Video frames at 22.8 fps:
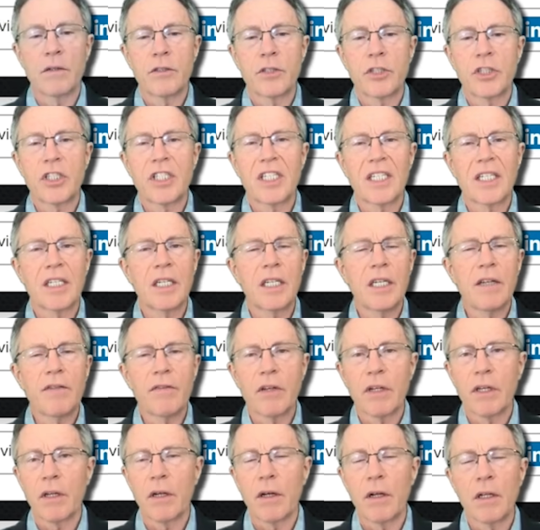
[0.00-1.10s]

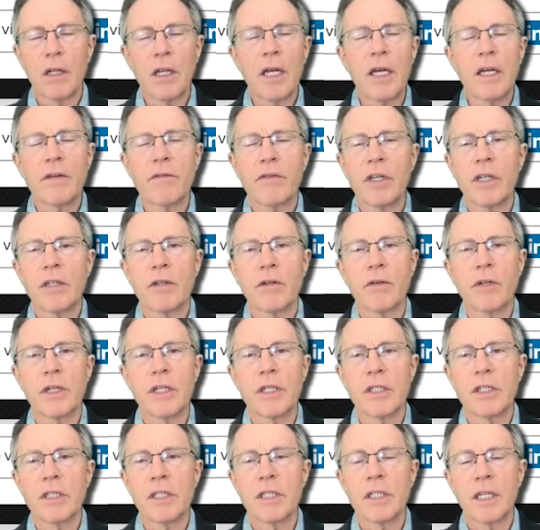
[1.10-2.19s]
significant, a lot of
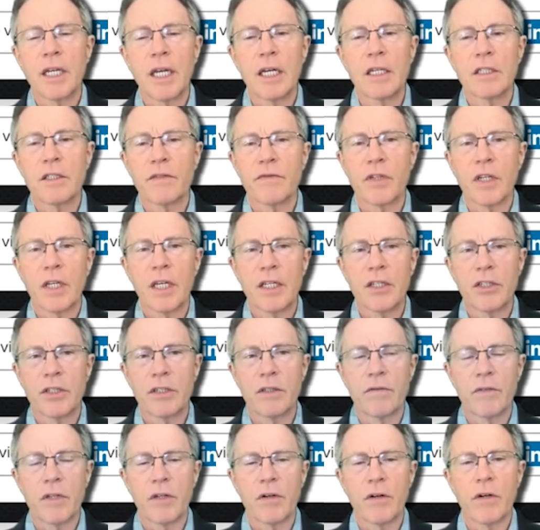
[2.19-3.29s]
increase in
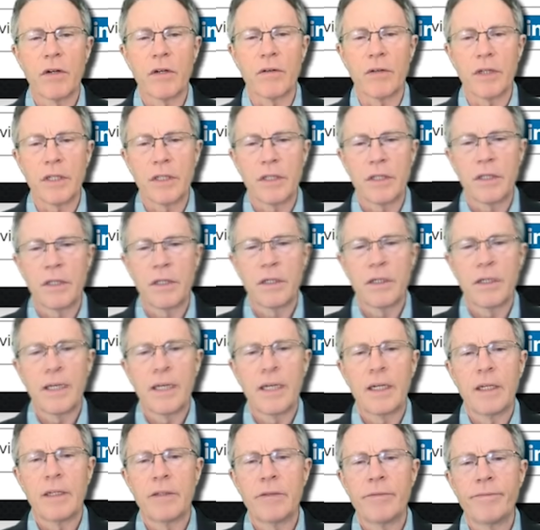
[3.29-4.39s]
calcification of their arteries.
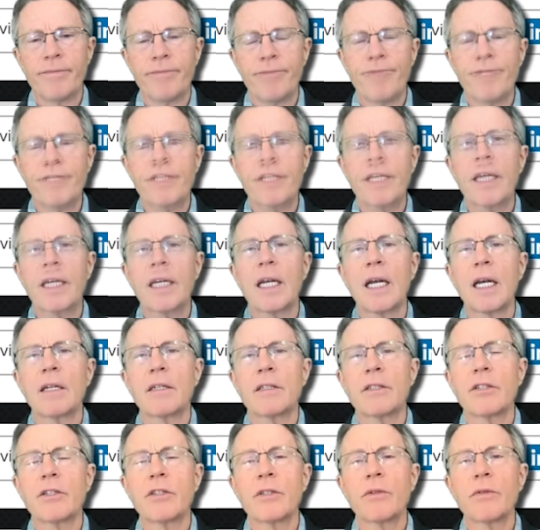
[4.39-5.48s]
Now, what's that
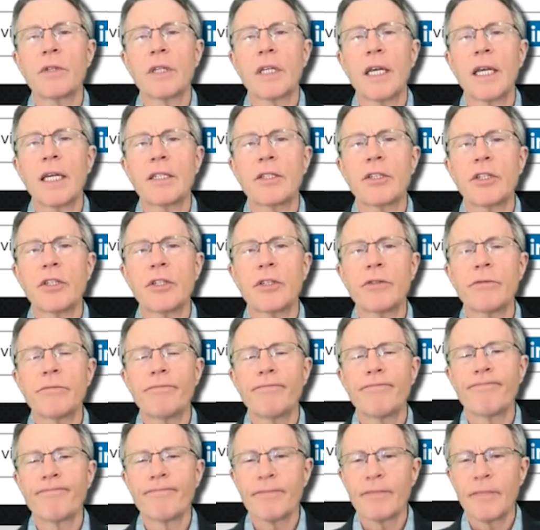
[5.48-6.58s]
got to do with K2?
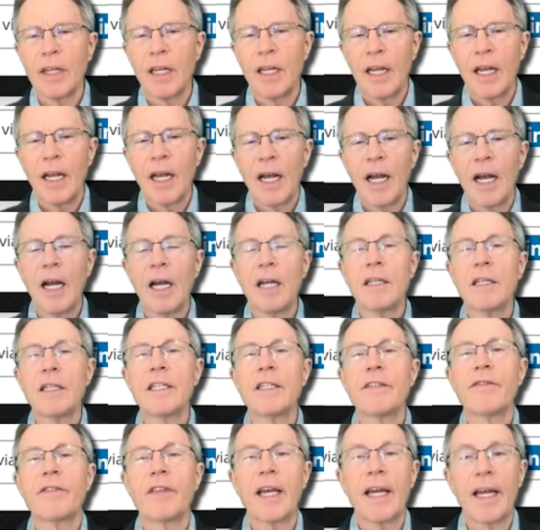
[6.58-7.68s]
I'll
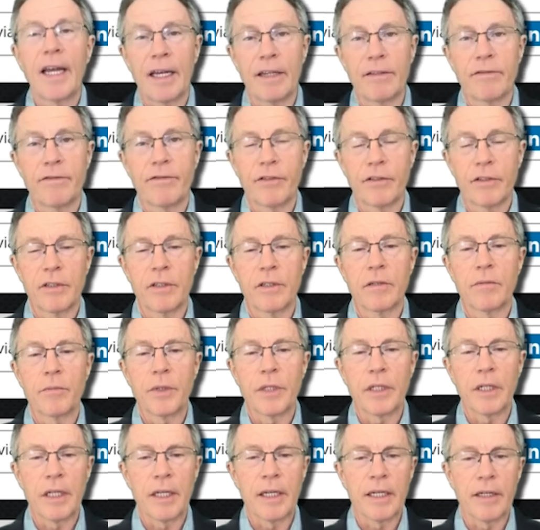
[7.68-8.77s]
leave that for a little
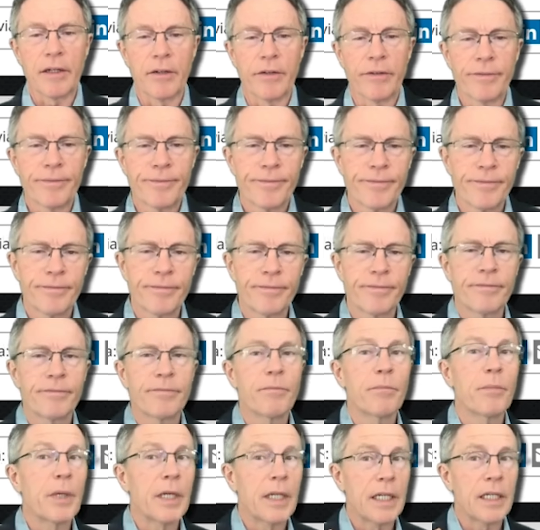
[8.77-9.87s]
bit later,
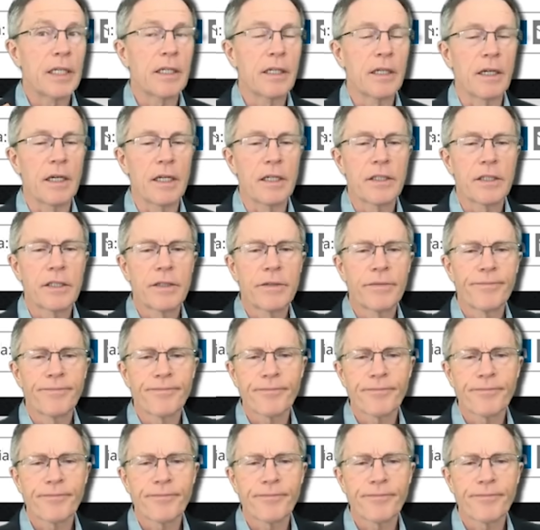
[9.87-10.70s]
but it does.